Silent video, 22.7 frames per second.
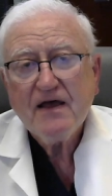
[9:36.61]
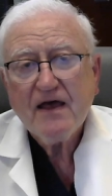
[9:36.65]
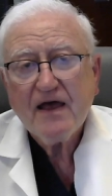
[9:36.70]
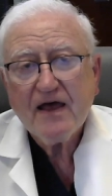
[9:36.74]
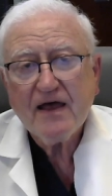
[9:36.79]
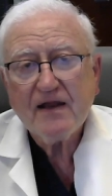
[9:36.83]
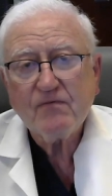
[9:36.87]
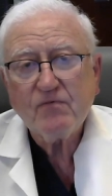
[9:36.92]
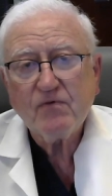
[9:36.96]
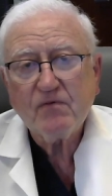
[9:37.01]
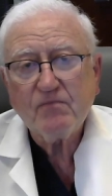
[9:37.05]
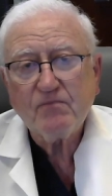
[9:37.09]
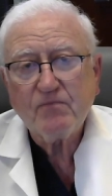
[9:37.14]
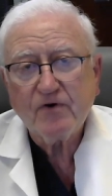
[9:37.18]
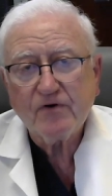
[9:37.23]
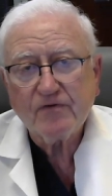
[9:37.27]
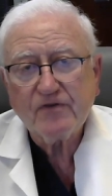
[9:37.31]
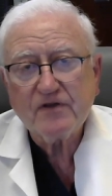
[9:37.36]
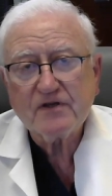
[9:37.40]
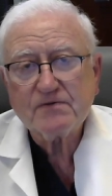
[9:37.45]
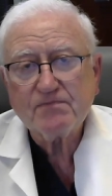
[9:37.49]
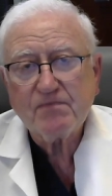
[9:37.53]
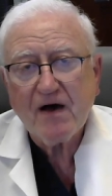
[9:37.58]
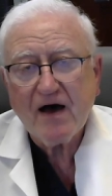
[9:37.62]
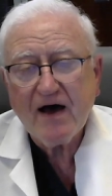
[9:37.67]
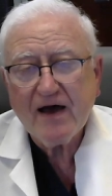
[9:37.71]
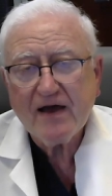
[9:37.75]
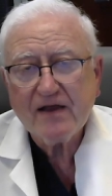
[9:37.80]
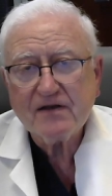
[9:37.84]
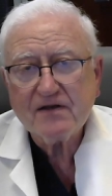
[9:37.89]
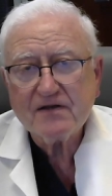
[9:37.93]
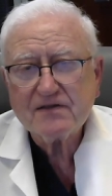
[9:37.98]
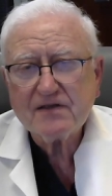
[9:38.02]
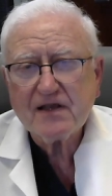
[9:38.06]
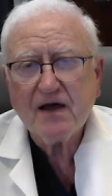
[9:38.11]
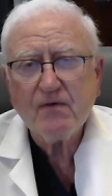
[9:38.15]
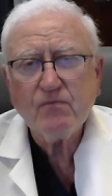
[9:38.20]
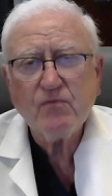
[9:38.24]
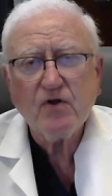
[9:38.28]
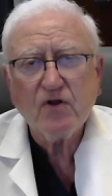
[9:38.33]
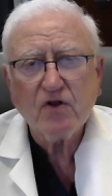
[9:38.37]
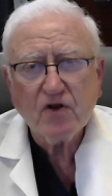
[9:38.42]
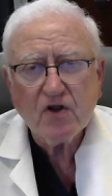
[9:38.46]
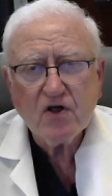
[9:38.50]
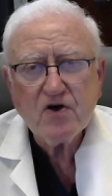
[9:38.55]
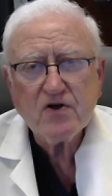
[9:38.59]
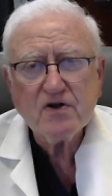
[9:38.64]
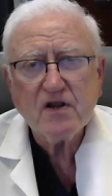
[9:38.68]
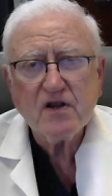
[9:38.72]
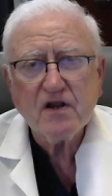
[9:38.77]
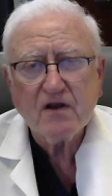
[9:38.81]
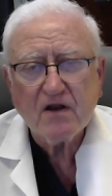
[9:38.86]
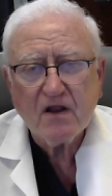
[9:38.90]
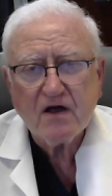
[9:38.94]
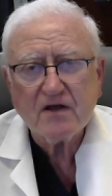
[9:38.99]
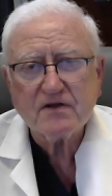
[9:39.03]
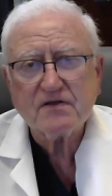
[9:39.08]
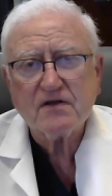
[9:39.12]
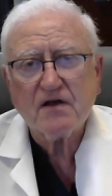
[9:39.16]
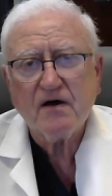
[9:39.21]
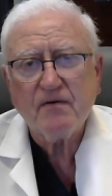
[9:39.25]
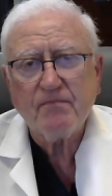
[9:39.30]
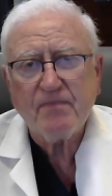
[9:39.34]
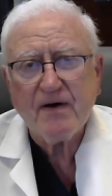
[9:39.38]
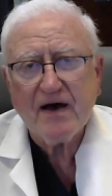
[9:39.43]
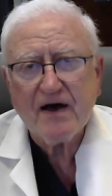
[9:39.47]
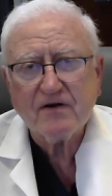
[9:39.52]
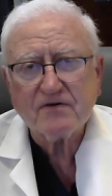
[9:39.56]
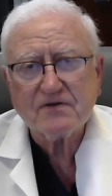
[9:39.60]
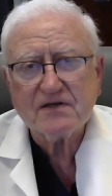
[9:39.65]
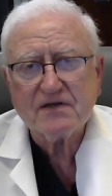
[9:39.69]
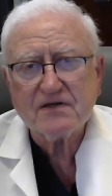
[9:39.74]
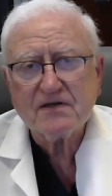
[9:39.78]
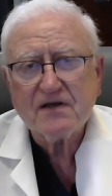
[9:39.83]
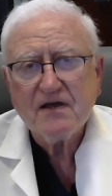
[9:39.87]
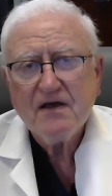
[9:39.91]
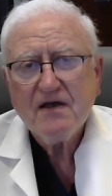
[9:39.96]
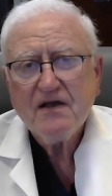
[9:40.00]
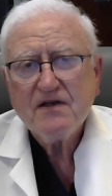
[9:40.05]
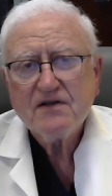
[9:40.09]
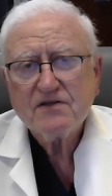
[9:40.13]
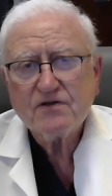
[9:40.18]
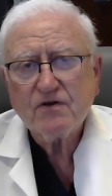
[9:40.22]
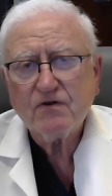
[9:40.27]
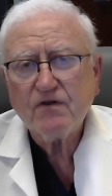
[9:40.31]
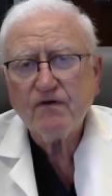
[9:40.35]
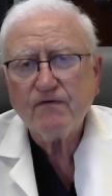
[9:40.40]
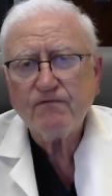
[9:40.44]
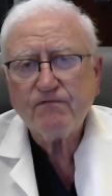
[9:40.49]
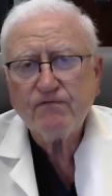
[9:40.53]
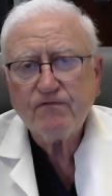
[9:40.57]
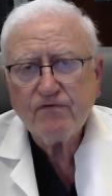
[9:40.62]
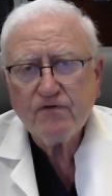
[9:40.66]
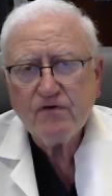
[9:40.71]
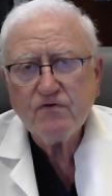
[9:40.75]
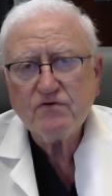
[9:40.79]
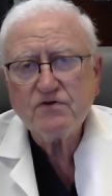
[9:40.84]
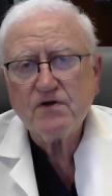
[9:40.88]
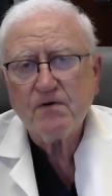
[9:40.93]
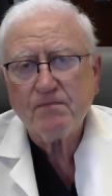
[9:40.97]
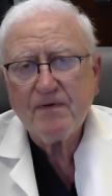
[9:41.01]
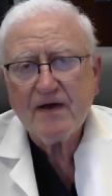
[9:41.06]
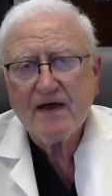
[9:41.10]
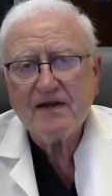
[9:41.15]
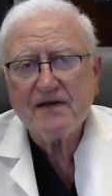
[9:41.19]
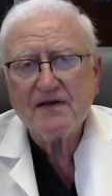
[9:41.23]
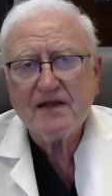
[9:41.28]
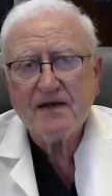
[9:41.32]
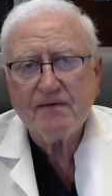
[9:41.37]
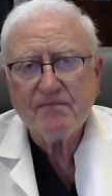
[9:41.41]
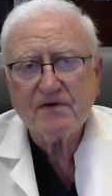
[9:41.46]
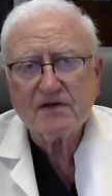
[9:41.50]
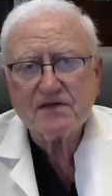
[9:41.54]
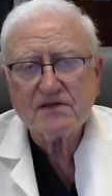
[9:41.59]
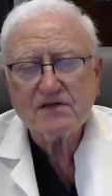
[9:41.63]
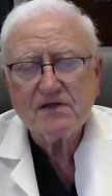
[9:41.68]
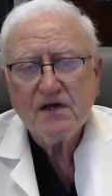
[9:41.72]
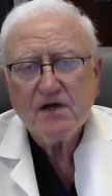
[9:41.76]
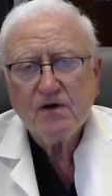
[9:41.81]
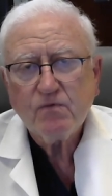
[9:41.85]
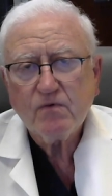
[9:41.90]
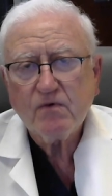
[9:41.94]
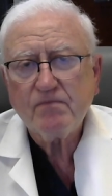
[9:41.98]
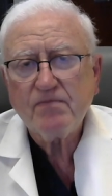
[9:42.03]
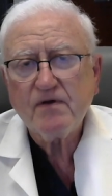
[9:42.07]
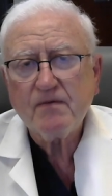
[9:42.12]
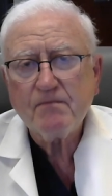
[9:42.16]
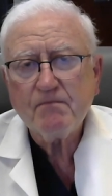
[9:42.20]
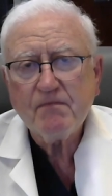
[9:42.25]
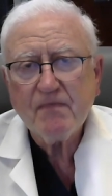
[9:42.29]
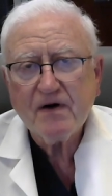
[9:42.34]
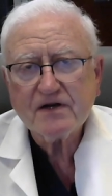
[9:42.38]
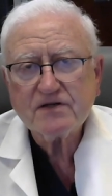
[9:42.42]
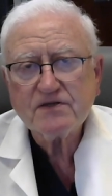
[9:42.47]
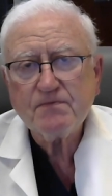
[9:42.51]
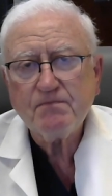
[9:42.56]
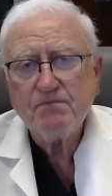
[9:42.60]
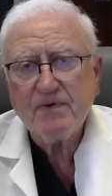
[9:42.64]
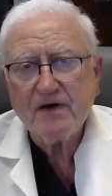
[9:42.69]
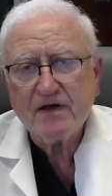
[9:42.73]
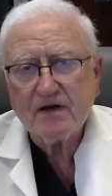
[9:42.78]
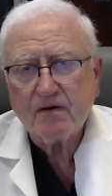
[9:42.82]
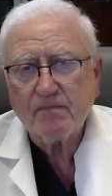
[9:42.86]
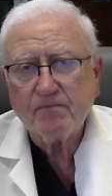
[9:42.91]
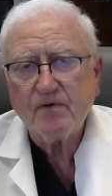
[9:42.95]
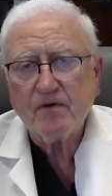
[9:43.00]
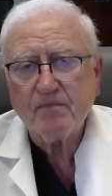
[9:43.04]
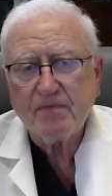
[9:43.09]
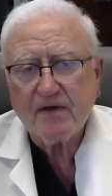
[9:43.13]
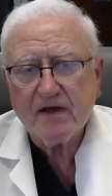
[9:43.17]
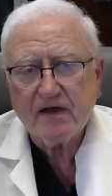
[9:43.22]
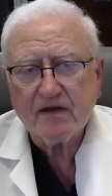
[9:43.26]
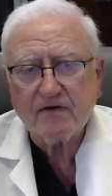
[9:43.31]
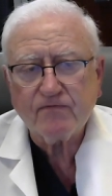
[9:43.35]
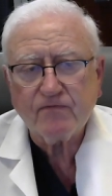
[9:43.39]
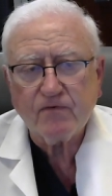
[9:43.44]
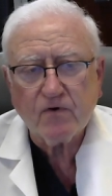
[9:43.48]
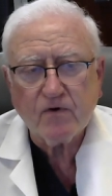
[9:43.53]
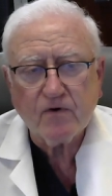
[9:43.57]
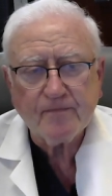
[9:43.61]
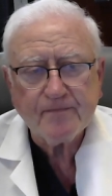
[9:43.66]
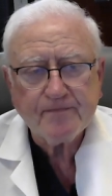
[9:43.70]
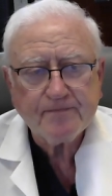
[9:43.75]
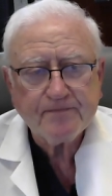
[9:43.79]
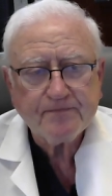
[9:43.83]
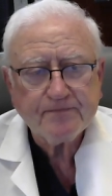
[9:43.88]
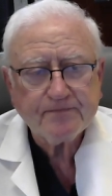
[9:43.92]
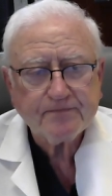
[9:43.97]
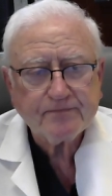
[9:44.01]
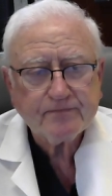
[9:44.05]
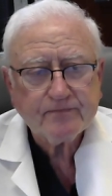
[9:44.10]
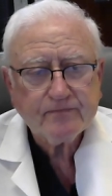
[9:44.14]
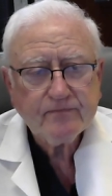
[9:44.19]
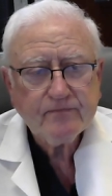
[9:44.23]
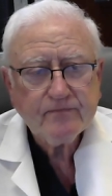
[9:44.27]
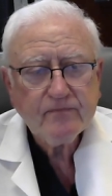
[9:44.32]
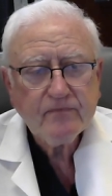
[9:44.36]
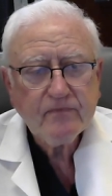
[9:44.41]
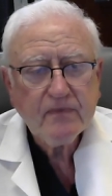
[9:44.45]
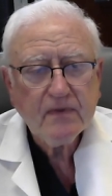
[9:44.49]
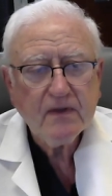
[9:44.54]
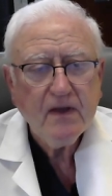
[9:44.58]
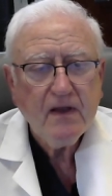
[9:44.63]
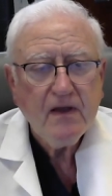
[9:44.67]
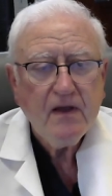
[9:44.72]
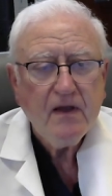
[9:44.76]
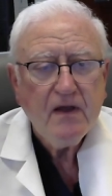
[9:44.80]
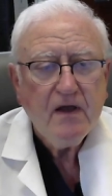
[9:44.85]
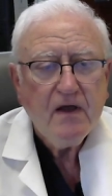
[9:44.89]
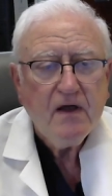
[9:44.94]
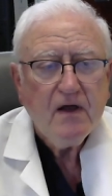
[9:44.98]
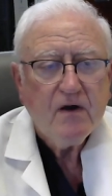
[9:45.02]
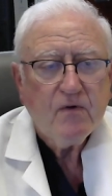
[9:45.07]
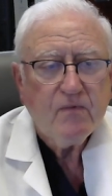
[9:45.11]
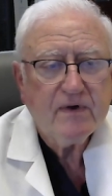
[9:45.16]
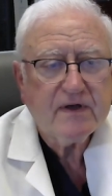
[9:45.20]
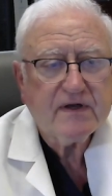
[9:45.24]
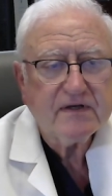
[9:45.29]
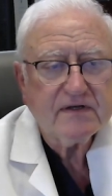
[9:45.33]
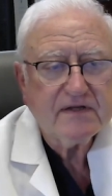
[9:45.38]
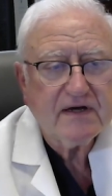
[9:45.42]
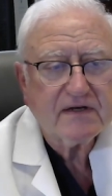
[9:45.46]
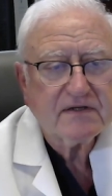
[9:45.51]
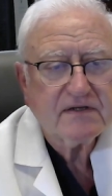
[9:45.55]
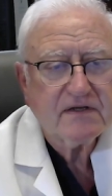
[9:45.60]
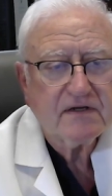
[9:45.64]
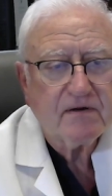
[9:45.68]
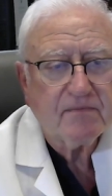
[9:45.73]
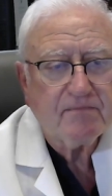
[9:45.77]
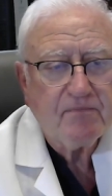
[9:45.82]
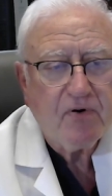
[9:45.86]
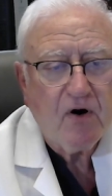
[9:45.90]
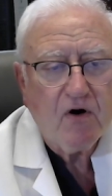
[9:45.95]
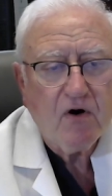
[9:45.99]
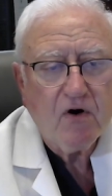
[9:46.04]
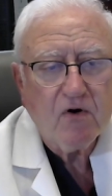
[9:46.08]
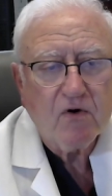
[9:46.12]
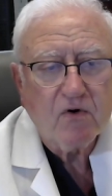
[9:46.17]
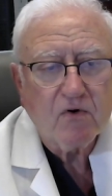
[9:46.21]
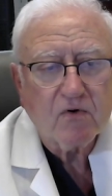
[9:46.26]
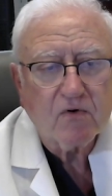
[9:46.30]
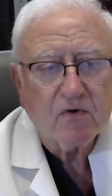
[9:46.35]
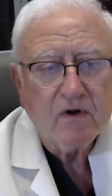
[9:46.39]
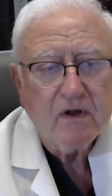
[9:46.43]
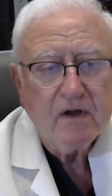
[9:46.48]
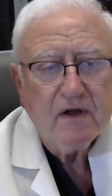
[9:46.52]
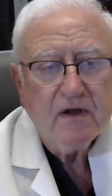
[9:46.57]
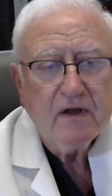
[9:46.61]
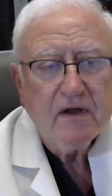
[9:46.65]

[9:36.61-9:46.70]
and we'll put this behind us and we'll learn a lot about it so that future pandemics will be much better prepared for. We conducted a poll